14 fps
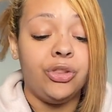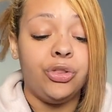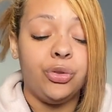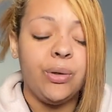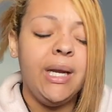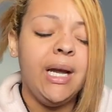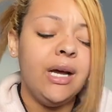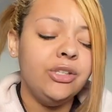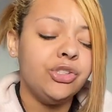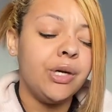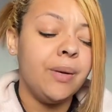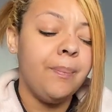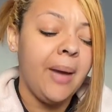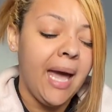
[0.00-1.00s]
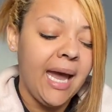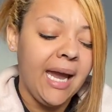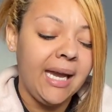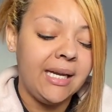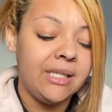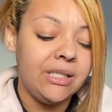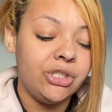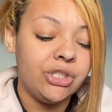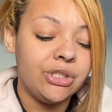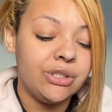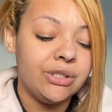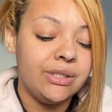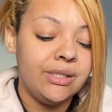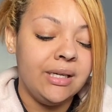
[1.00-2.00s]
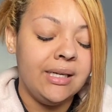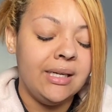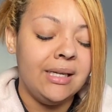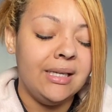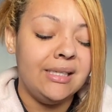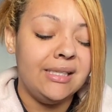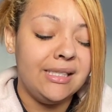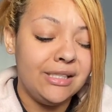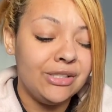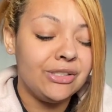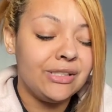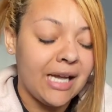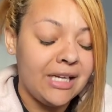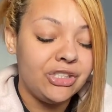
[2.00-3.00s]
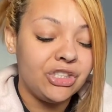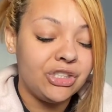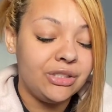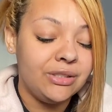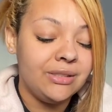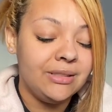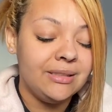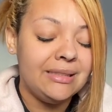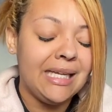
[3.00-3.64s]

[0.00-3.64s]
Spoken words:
A 300-page dissertation.